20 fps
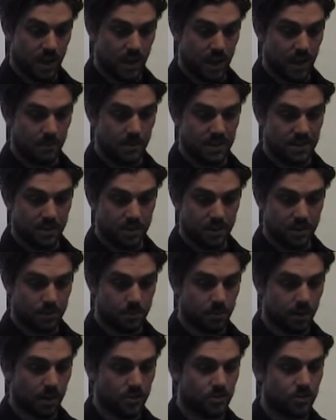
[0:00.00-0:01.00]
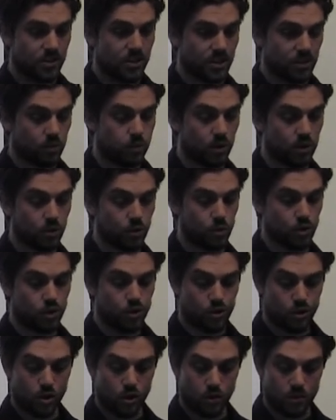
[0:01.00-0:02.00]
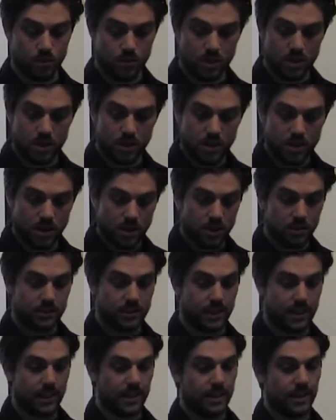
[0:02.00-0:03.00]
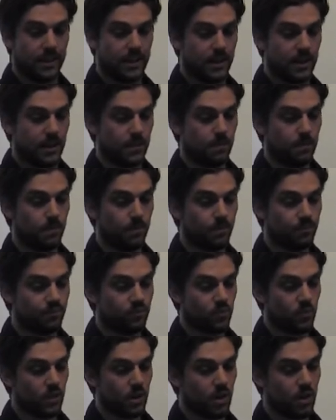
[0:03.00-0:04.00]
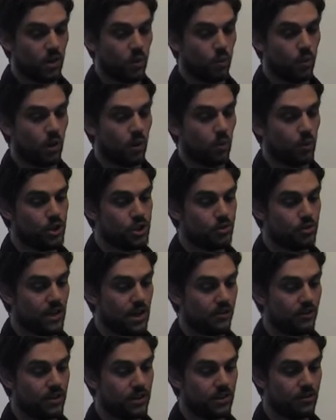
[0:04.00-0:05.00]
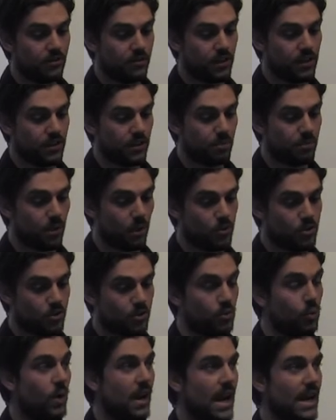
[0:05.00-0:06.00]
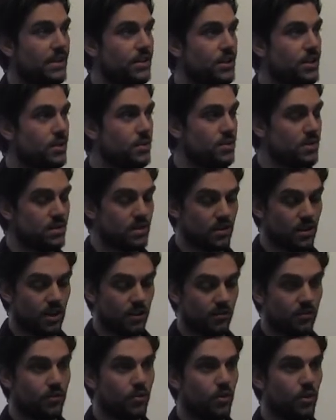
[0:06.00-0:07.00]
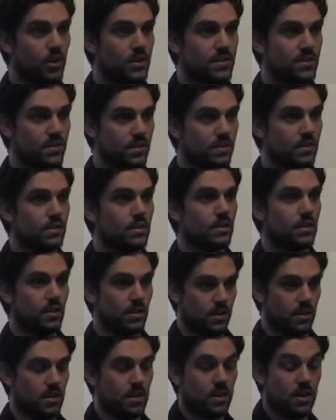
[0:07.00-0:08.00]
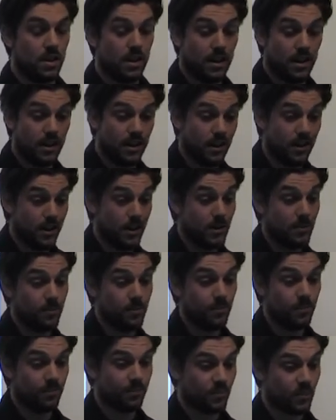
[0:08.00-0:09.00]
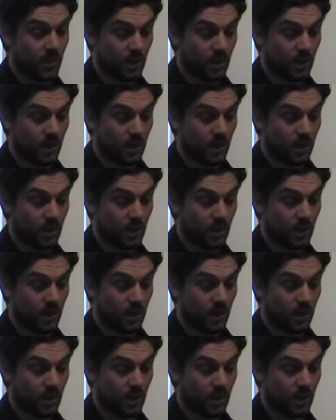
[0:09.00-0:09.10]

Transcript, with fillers: And basically the project just want to show that, um, well, we should have a different approach to land use. And of course, um,